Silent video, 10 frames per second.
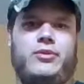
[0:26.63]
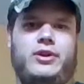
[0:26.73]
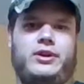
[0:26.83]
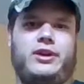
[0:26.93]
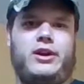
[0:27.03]

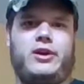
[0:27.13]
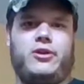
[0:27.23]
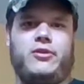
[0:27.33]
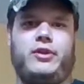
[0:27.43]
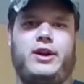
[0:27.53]
and carry it
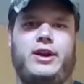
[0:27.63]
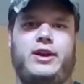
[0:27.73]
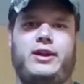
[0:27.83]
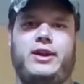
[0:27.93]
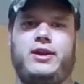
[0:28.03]
over your
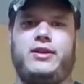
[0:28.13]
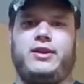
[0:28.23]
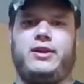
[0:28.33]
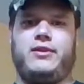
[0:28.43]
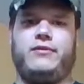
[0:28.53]
head
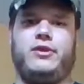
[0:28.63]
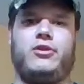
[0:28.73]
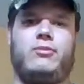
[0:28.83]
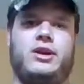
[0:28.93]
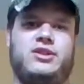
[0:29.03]
if you're
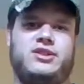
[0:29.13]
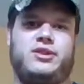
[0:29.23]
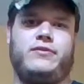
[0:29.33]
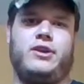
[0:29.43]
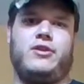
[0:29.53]
going by
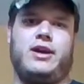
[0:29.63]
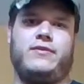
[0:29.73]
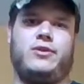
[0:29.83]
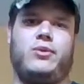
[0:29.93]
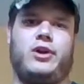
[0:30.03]
yourself. You don't have
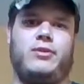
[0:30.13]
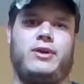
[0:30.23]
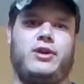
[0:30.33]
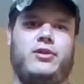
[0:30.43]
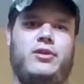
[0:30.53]
to worry
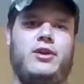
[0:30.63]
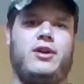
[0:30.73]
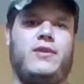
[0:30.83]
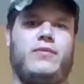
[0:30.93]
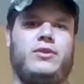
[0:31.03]
about
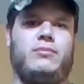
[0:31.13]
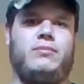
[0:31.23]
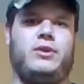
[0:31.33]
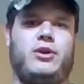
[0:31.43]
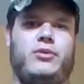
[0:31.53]

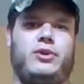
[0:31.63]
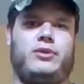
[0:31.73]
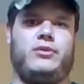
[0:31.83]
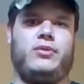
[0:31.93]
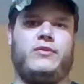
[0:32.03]

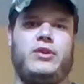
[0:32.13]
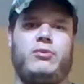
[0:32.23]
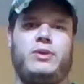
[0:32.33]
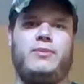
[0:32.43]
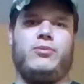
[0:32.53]
going with other
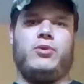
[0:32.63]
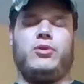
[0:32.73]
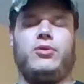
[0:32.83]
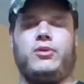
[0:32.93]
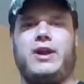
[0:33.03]
people
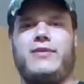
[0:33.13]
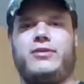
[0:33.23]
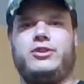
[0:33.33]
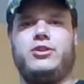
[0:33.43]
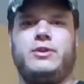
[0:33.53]
or
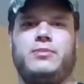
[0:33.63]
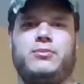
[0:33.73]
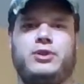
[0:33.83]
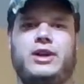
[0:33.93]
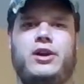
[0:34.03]
having two
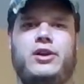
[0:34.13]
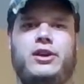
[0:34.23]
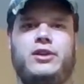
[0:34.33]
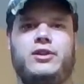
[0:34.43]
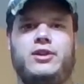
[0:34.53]
people to carry
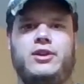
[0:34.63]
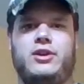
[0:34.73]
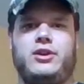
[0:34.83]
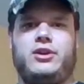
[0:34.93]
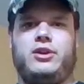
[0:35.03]
it.
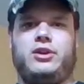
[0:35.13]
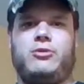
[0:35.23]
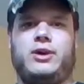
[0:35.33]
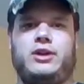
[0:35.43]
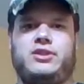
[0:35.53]
You can go
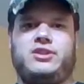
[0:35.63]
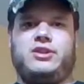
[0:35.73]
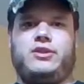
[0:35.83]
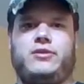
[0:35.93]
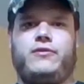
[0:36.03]
by
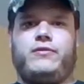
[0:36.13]
yourself.